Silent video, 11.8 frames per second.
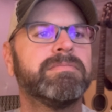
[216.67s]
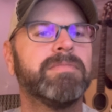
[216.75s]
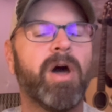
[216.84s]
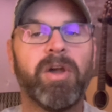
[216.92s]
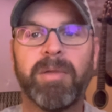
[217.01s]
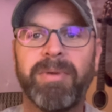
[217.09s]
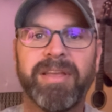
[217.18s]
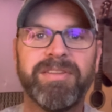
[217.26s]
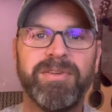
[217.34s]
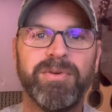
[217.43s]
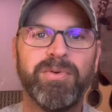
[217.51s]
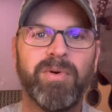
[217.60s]
I'll get back to
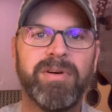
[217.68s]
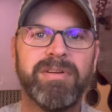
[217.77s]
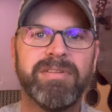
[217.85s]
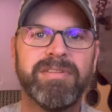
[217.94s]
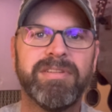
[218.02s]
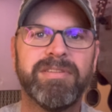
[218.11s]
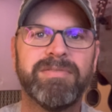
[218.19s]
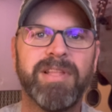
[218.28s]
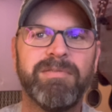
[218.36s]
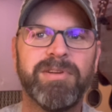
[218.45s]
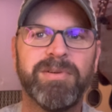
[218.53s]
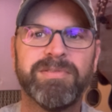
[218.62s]
you on flavor
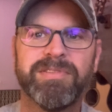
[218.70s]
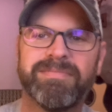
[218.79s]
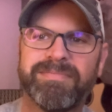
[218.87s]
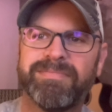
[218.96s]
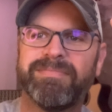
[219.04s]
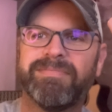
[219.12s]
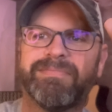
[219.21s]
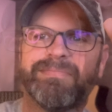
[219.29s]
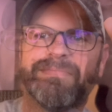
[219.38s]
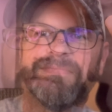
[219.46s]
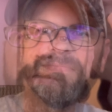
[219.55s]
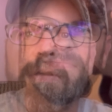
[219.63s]
notes.
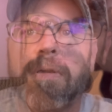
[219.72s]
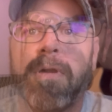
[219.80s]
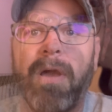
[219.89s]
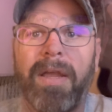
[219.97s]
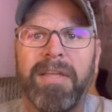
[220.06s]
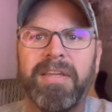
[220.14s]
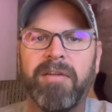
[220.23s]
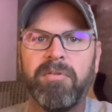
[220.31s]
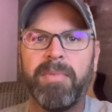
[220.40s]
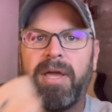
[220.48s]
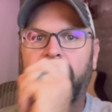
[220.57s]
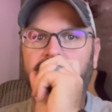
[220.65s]
All right, coming
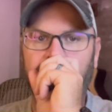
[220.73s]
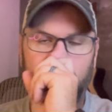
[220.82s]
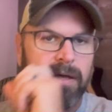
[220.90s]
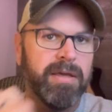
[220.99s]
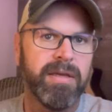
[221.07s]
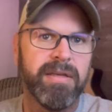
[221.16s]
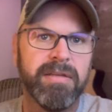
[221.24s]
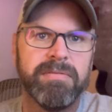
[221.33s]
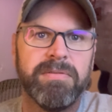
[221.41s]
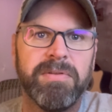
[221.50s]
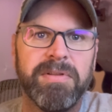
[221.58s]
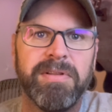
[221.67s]
back,
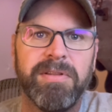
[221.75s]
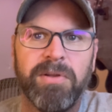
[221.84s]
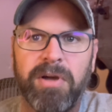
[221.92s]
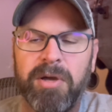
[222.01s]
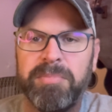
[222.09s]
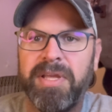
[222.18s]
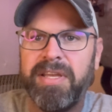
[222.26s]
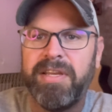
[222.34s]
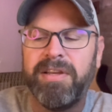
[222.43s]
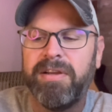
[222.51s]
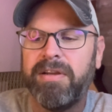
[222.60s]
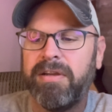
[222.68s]
little update
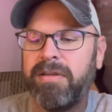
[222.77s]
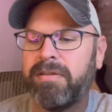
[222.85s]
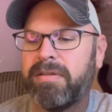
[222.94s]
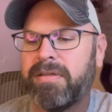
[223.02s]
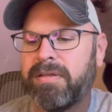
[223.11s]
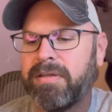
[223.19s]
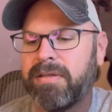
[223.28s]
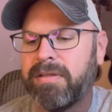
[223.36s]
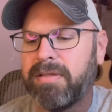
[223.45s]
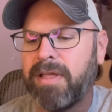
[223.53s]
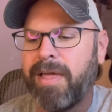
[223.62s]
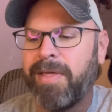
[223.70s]
here.
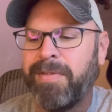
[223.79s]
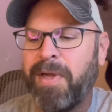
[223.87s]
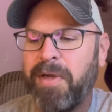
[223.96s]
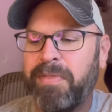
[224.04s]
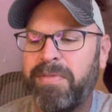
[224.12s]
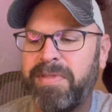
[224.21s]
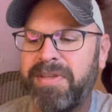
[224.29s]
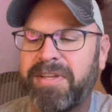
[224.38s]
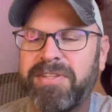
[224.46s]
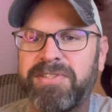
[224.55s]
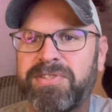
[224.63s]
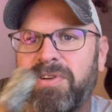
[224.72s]
The
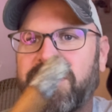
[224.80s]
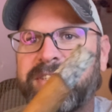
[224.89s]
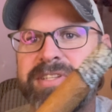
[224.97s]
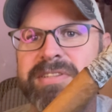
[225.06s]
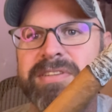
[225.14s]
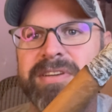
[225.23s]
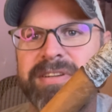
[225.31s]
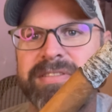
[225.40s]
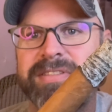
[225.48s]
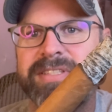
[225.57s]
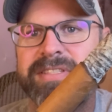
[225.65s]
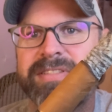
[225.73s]
construction on
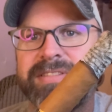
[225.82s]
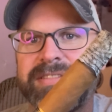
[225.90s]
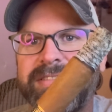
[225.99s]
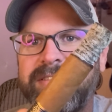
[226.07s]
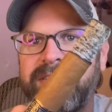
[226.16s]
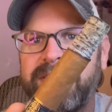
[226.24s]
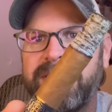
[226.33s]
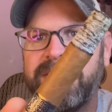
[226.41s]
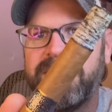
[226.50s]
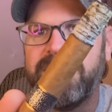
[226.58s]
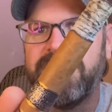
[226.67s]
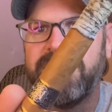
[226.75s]
this
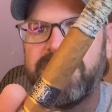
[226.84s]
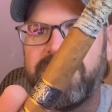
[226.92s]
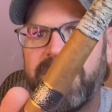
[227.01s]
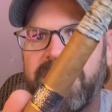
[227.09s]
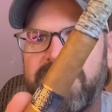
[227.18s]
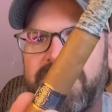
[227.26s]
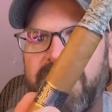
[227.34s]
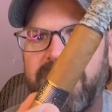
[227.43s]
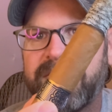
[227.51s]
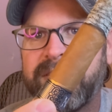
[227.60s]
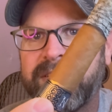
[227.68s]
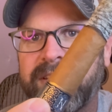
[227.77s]
is
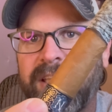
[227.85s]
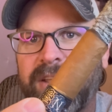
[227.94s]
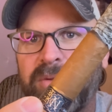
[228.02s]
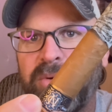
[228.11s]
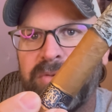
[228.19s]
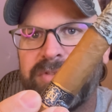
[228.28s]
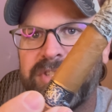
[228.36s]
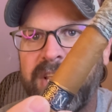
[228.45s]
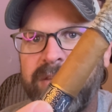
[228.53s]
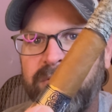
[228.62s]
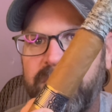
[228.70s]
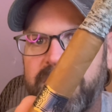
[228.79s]
fantastic. I could almost shave
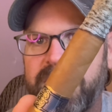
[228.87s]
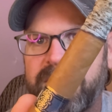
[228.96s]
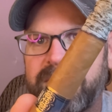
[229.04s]
with that